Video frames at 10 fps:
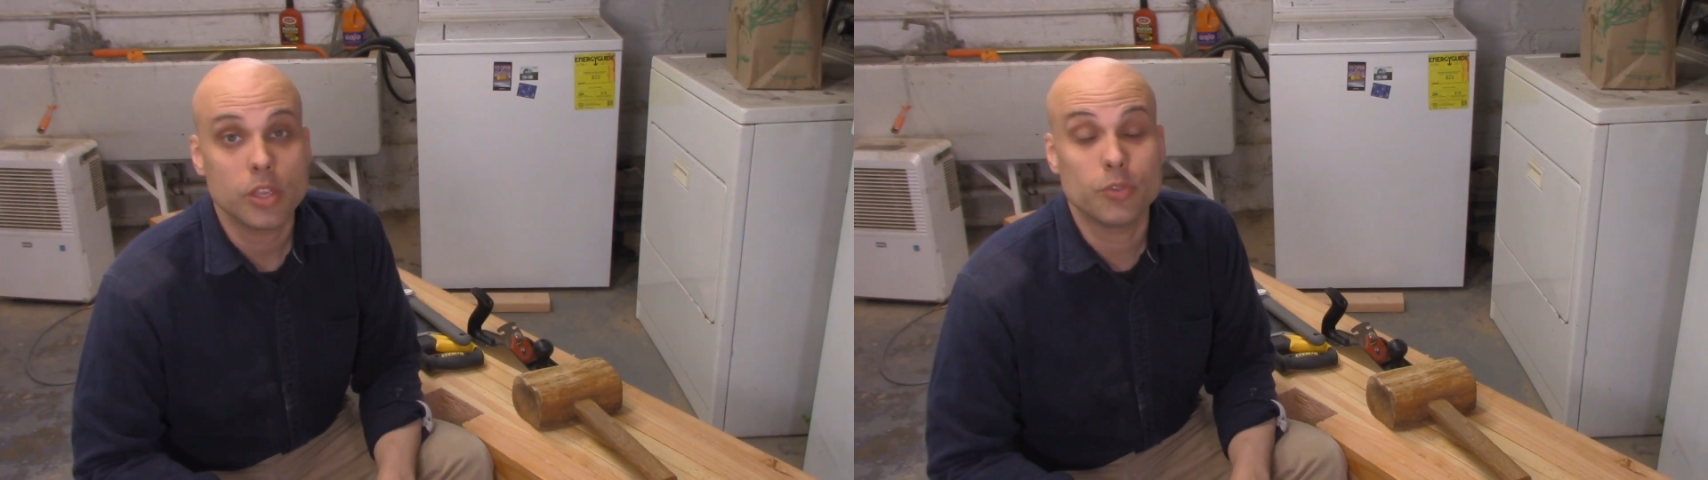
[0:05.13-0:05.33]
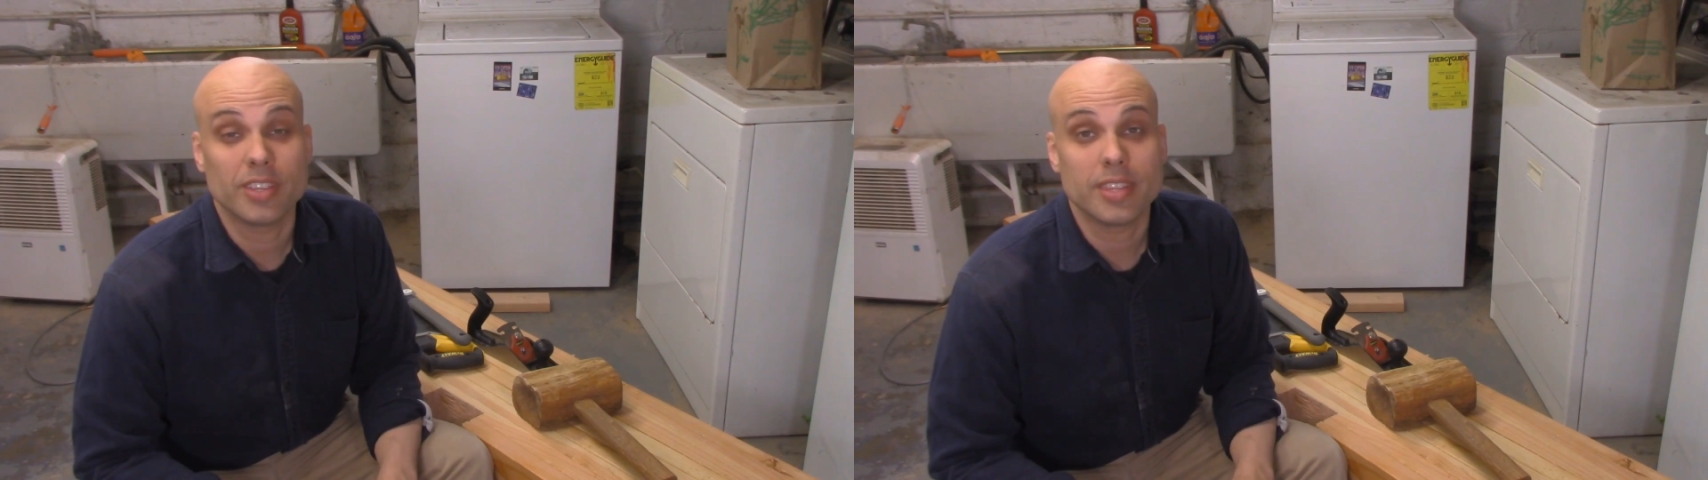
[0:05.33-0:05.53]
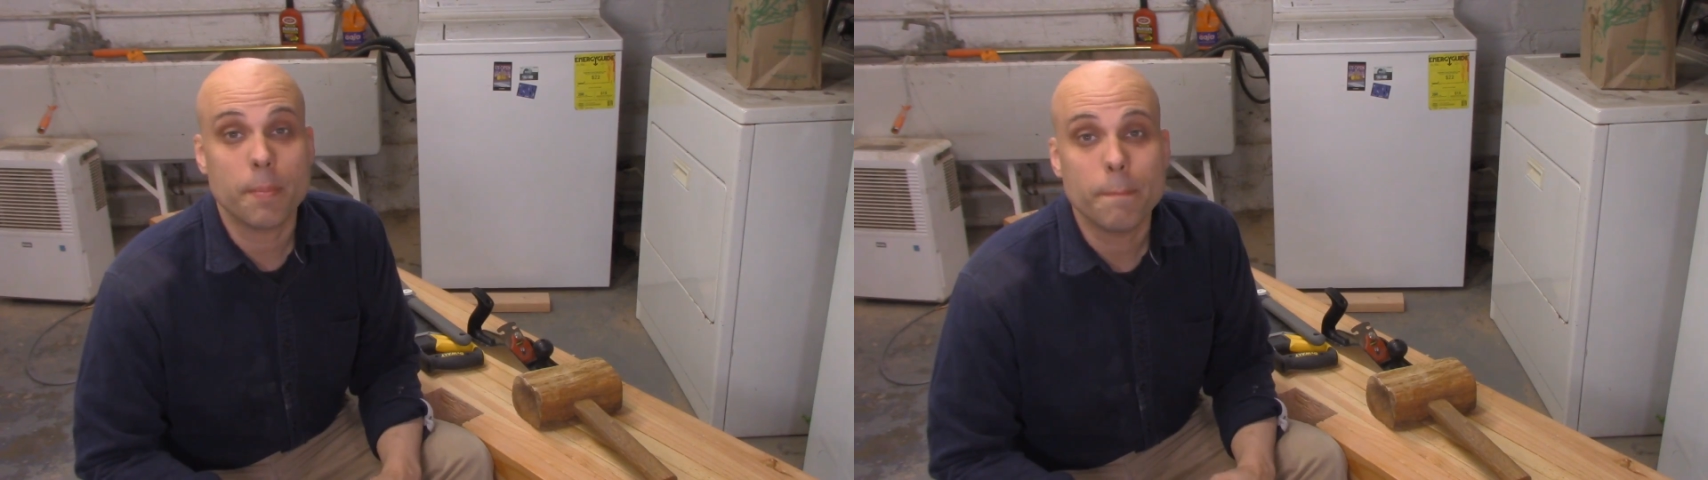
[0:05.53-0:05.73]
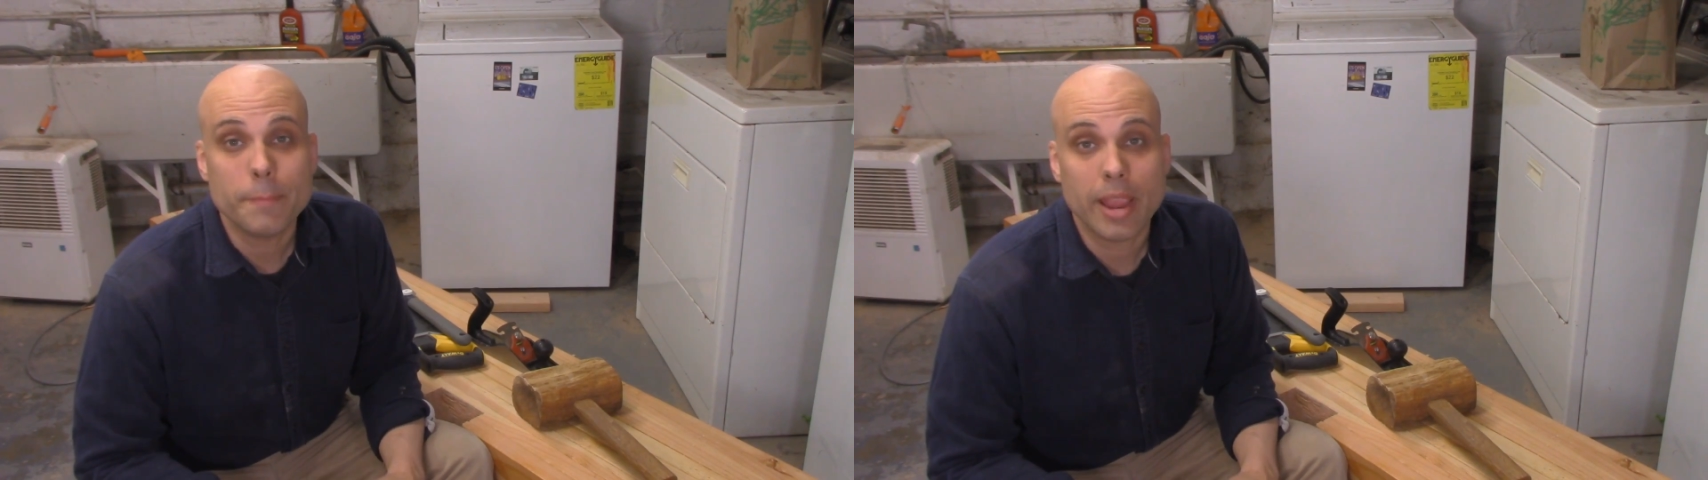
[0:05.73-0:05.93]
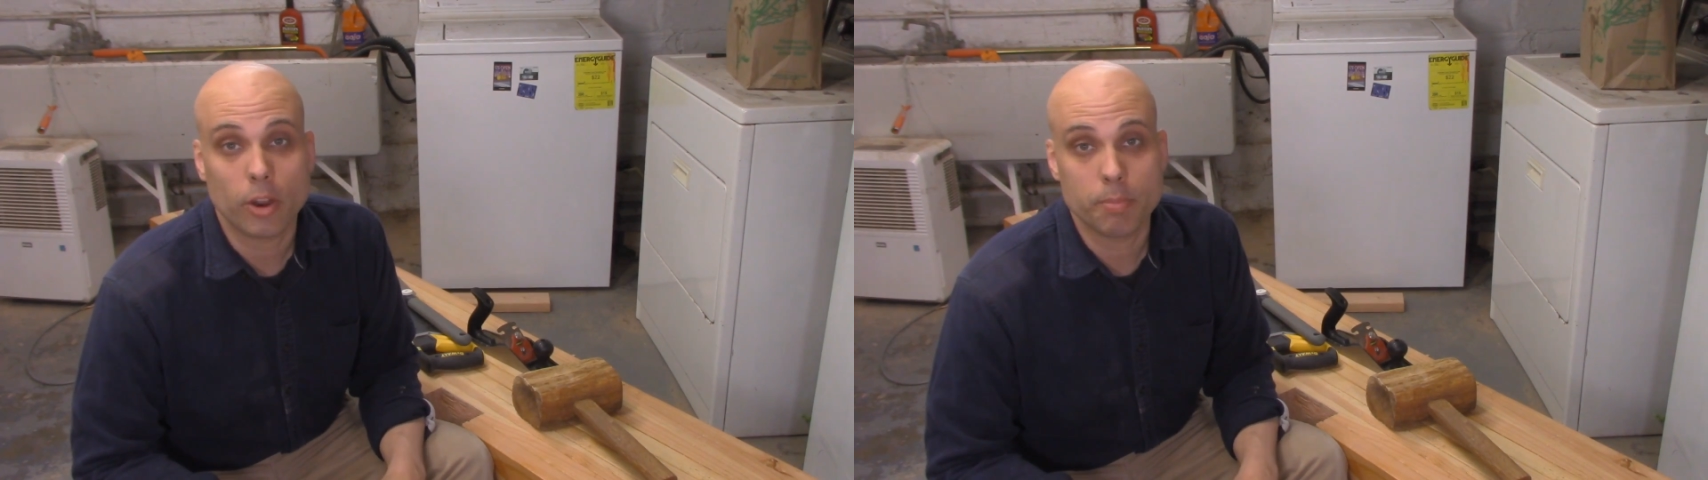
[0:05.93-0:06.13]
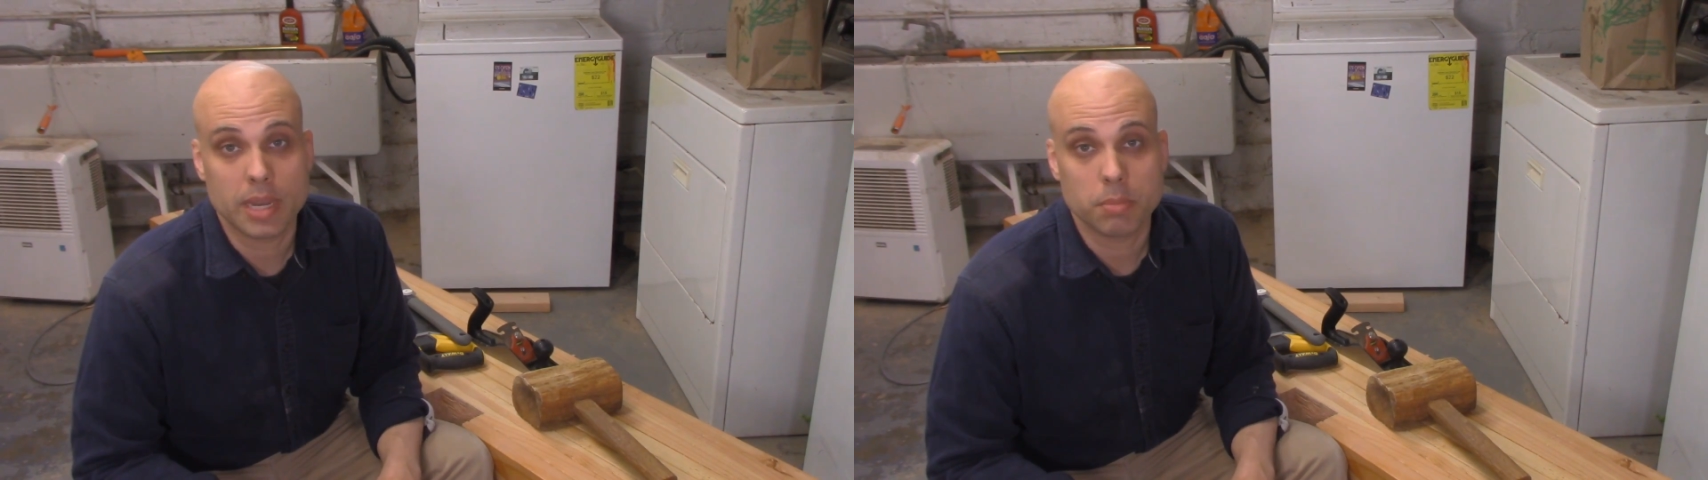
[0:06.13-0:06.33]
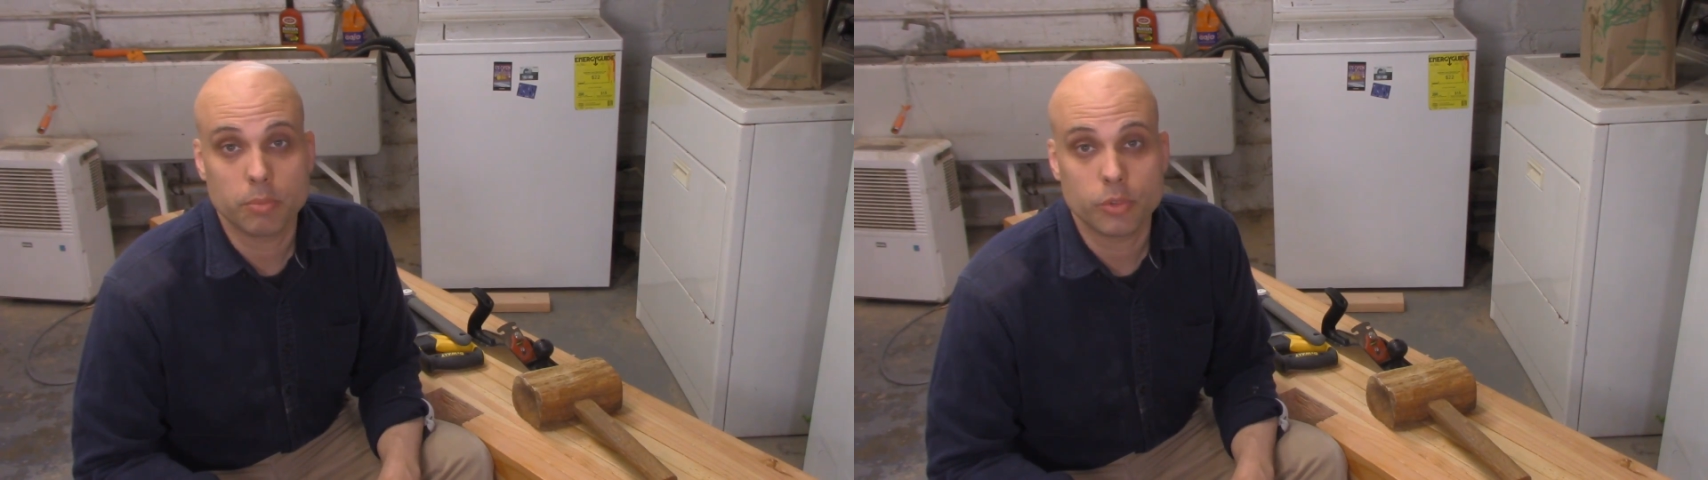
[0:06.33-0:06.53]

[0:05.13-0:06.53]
using the bare minimum